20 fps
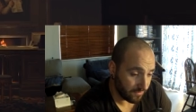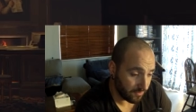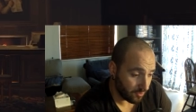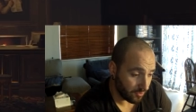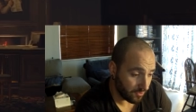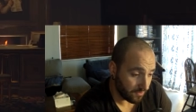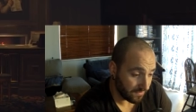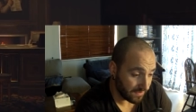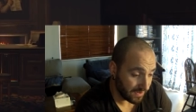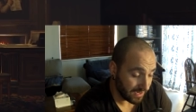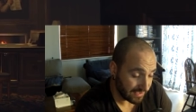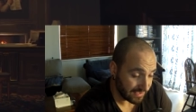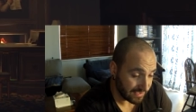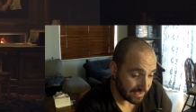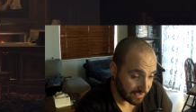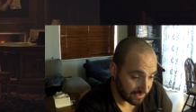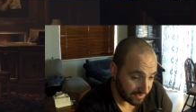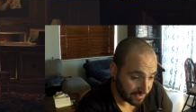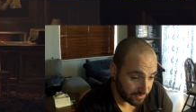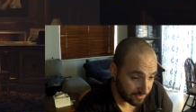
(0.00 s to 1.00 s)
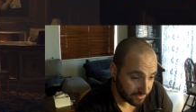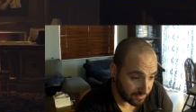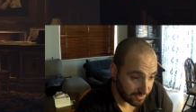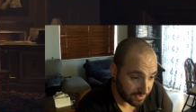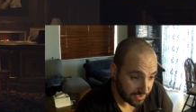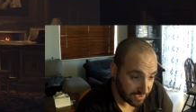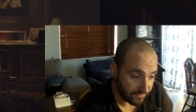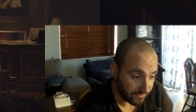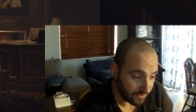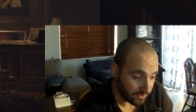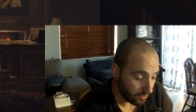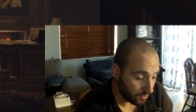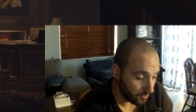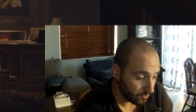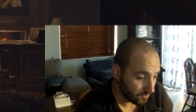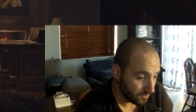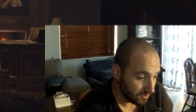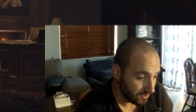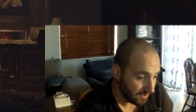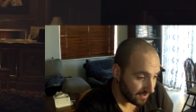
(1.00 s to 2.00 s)
horror fanatic to give it a
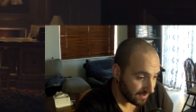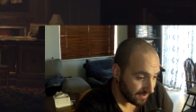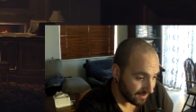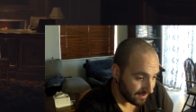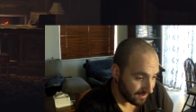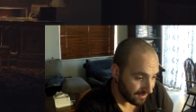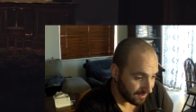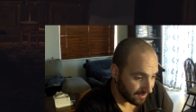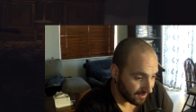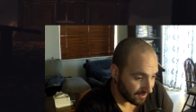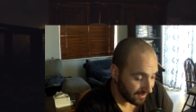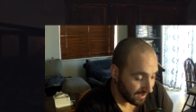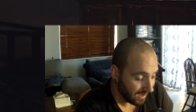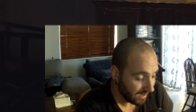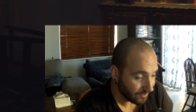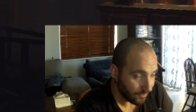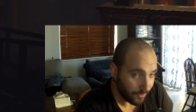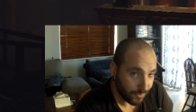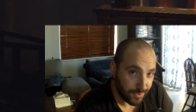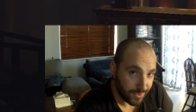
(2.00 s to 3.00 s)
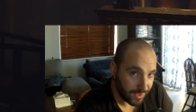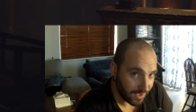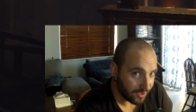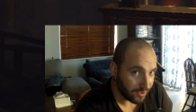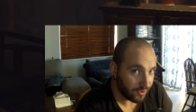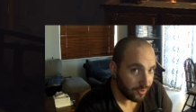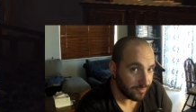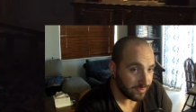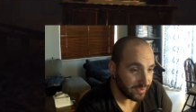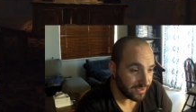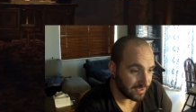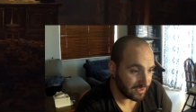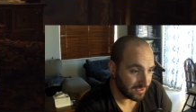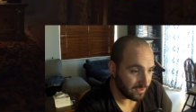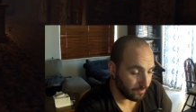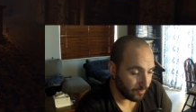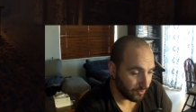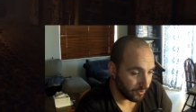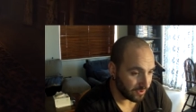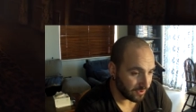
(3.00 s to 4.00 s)
go. Uh, I don't think you'll be
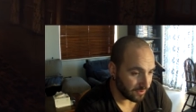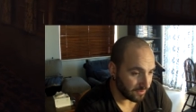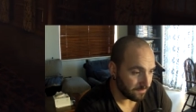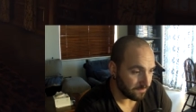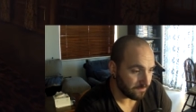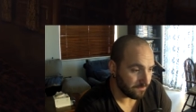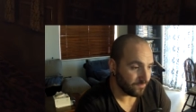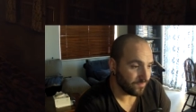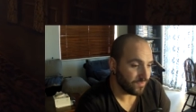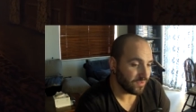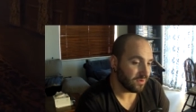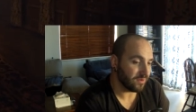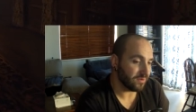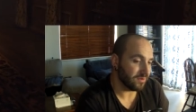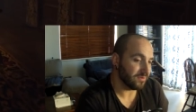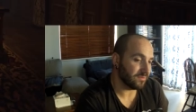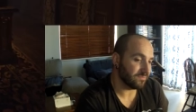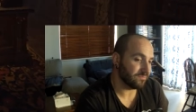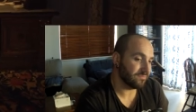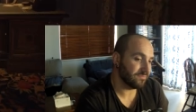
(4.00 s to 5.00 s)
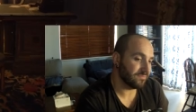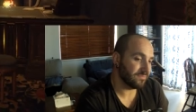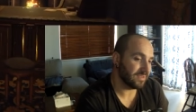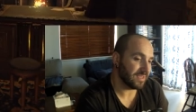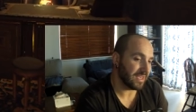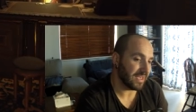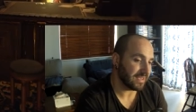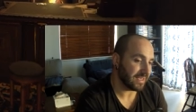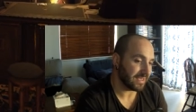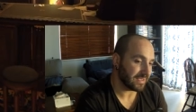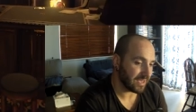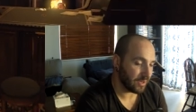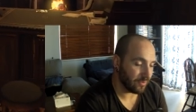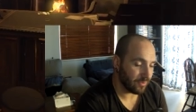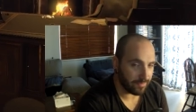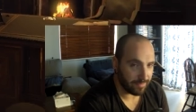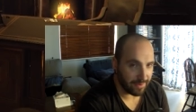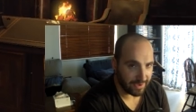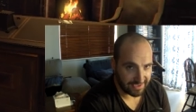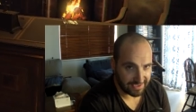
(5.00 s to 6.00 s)
disappointed. The yeah, it does get
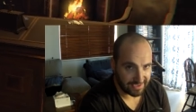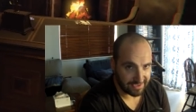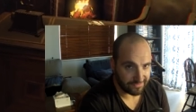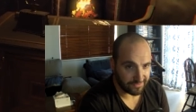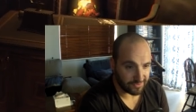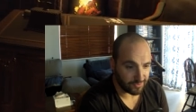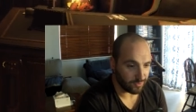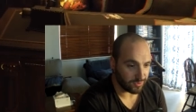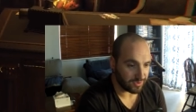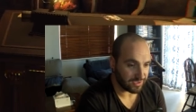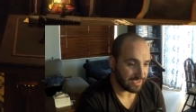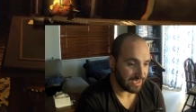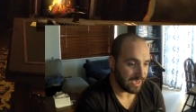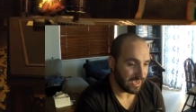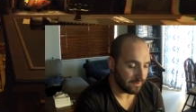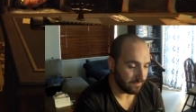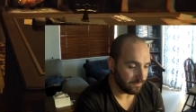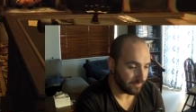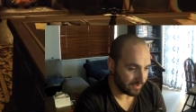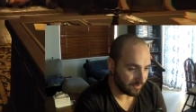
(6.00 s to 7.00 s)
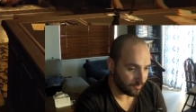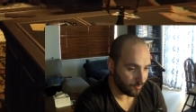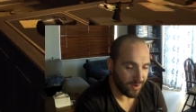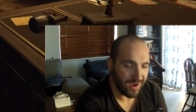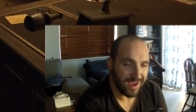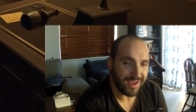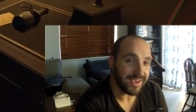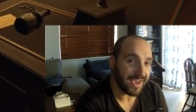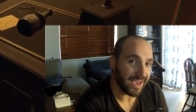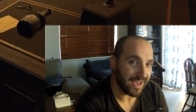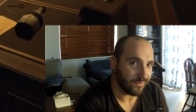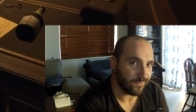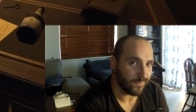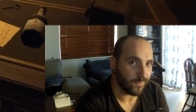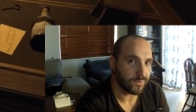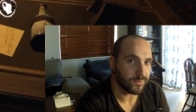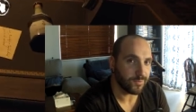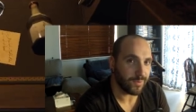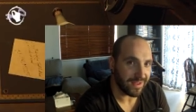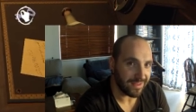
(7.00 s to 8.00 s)
repetitive towards the end, but wear your
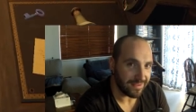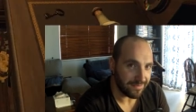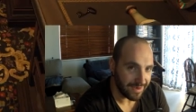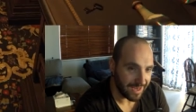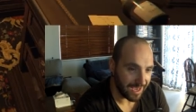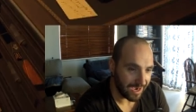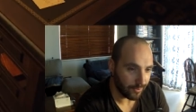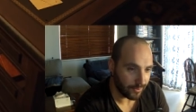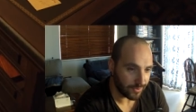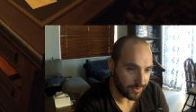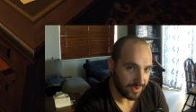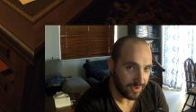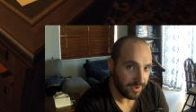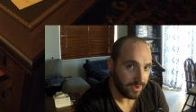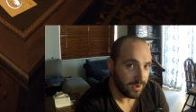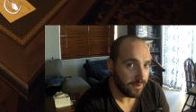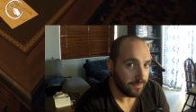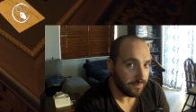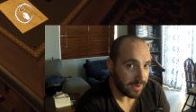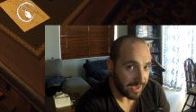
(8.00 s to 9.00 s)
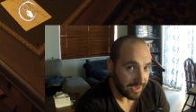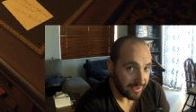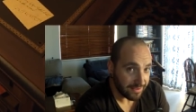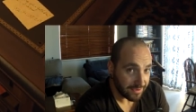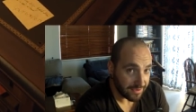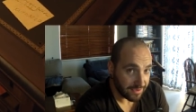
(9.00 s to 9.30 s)
headphones, wear them loud, play in the